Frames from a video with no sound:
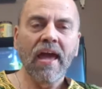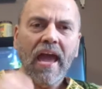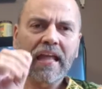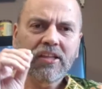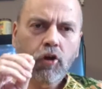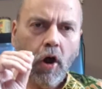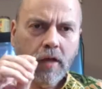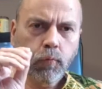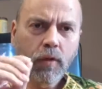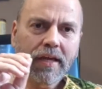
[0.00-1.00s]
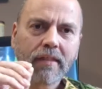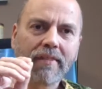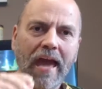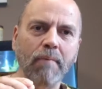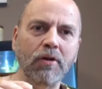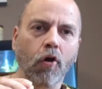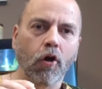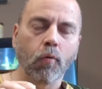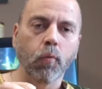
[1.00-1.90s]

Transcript: and God will examine our